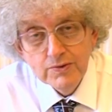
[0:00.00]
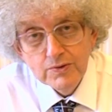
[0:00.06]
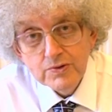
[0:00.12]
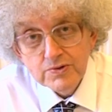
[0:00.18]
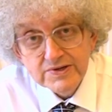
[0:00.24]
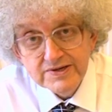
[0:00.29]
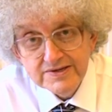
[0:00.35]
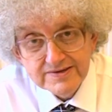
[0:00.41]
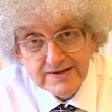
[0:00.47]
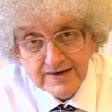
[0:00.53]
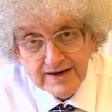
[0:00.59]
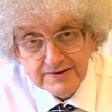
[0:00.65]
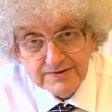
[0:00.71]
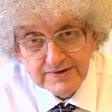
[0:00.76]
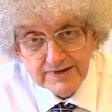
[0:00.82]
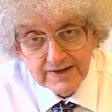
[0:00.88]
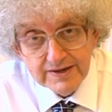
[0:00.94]
all his
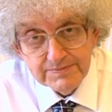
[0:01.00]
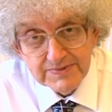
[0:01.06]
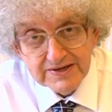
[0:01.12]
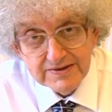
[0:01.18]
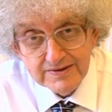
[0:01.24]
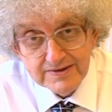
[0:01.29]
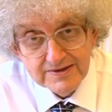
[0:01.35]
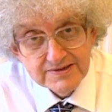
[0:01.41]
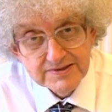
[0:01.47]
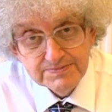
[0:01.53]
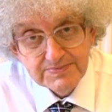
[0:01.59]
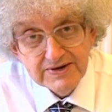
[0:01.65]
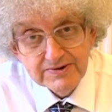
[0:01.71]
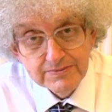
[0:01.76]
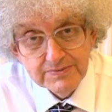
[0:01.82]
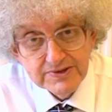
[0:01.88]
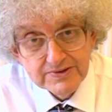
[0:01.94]
electrochemical
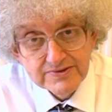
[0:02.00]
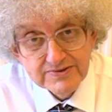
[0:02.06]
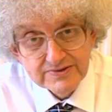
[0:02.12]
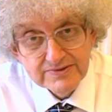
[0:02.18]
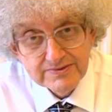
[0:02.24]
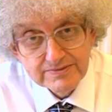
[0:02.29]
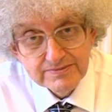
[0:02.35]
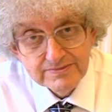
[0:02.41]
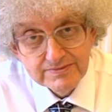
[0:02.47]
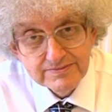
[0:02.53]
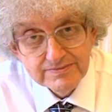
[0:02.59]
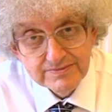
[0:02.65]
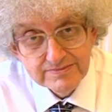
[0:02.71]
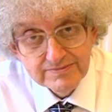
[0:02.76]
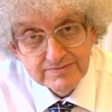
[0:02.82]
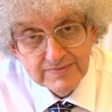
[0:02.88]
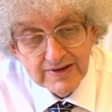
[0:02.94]
experiments.
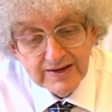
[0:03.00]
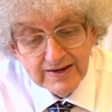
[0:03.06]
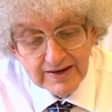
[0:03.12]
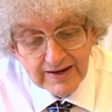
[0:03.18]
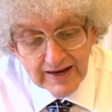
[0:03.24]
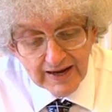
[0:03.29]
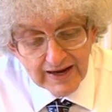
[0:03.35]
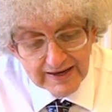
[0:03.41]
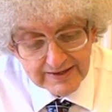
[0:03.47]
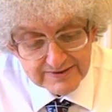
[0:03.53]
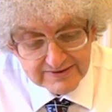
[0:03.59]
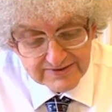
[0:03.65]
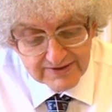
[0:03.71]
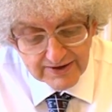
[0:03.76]
And